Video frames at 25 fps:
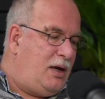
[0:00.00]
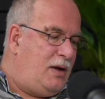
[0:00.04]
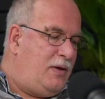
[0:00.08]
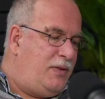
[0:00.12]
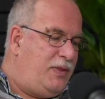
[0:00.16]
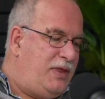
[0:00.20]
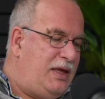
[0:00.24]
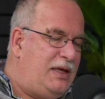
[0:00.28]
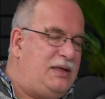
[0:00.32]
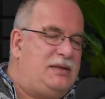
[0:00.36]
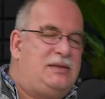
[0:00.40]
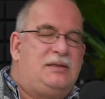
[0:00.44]

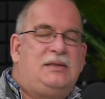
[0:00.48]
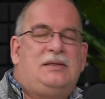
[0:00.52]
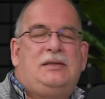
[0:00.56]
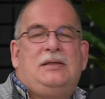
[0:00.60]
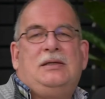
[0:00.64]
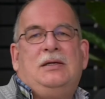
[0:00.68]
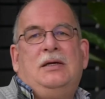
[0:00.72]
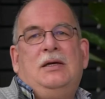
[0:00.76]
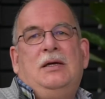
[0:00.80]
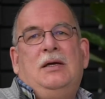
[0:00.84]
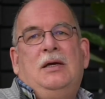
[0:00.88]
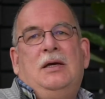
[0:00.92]

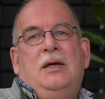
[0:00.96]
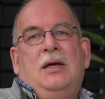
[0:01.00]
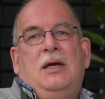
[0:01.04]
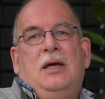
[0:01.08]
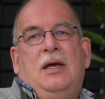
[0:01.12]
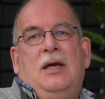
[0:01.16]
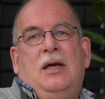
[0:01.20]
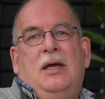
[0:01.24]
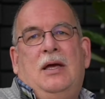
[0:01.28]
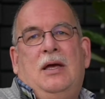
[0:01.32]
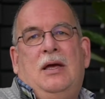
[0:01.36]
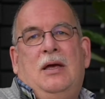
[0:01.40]
this
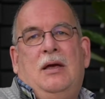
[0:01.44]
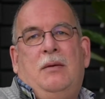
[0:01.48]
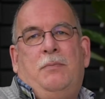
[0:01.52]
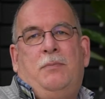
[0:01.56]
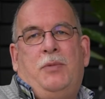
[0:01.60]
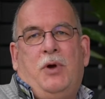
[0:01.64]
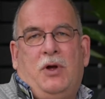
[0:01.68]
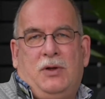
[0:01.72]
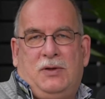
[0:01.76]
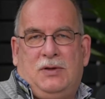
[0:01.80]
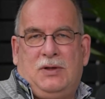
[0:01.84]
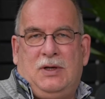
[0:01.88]

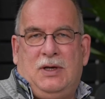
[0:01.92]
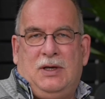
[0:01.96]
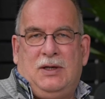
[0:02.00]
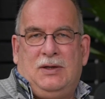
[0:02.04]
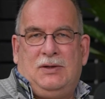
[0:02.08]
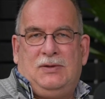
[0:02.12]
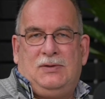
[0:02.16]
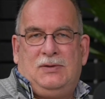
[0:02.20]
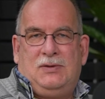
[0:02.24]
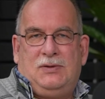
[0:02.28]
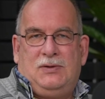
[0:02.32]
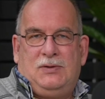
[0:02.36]

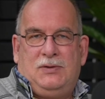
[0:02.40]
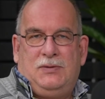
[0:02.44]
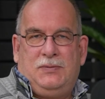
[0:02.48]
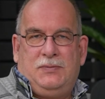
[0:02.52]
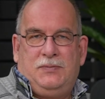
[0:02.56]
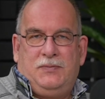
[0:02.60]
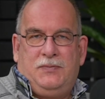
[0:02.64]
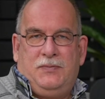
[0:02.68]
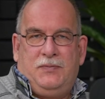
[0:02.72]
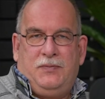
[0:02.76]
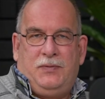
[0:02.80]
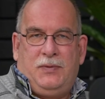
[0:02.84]
podcast.
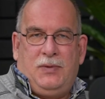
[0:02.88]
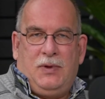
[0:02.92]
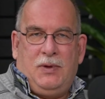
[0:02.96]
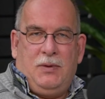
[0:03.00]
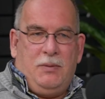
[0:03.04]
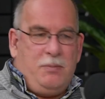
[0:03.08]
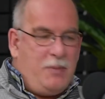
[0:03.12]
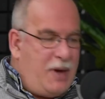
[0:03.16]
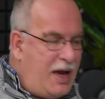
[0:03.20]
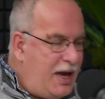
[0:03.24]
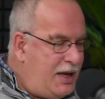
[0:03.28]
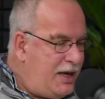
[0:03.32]

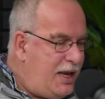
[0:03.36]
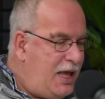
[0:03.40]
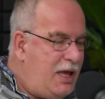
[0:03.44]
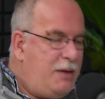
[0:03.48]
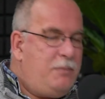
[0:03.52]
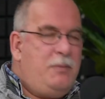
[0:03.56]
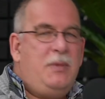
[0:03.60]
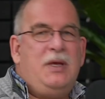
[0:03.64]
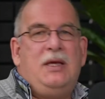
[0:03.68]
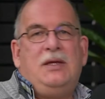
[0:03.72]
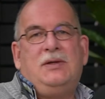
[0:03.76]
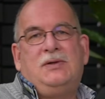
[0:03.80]
My
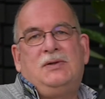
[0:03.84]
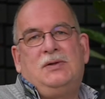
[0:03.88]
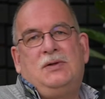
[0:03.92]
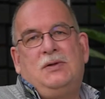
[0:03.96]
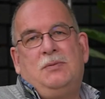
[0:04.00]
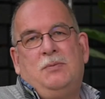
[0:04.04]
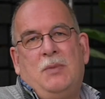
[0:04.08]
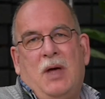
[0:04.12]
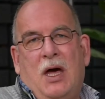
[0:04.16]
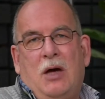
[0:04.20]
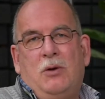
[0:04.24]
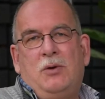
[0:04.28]
name is
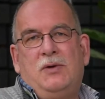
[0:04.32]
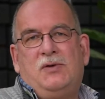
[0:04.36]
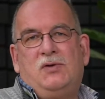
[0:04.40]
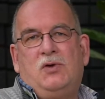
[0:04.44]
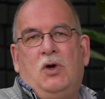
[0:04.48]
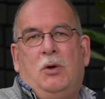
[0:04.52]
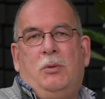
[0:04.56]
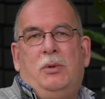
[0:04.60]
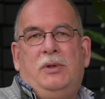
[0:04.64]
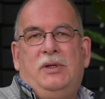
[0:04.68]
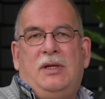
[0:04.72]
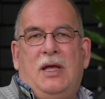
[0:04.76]
Markus
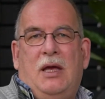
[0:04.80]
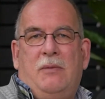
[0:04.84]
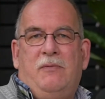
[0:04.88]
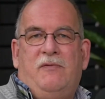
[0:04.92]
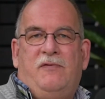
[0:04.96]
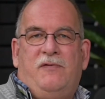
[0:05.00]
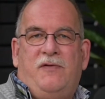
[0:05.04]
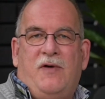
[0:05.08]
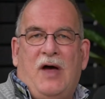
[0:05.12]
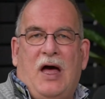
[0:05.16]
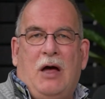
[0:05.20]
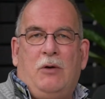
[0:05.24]
Kobelt. I'm
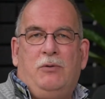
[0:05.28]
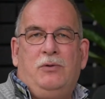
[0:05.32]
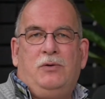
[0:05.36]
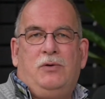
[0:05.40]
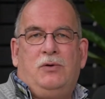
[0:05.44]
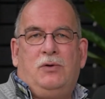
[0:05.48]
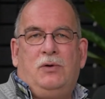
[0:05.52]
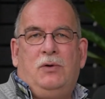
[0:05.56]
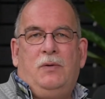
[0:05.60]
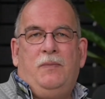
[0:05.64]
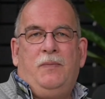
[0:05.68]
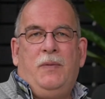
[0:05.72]

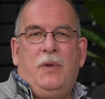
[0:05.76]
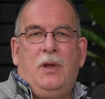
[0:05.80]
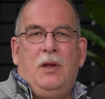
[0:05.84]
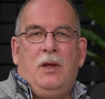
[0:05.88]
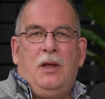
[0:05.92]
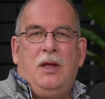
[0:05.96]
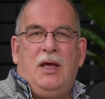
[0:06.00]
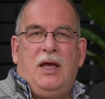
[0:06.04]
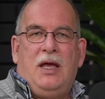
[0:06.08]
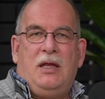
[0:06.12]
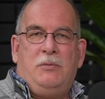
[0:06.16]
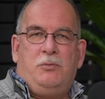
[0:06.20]
founder
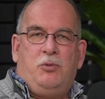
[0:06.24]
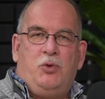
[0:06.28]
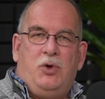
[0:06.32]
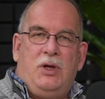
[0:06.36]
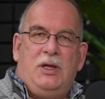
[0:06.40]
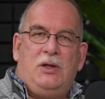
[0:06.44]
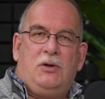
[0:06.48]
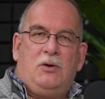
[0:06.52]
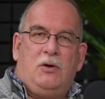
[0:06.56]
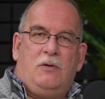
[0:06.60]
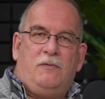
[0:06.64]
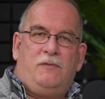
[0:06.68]
and
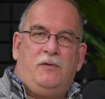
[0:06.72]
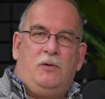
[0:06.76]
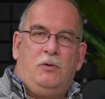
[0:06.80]
breeder of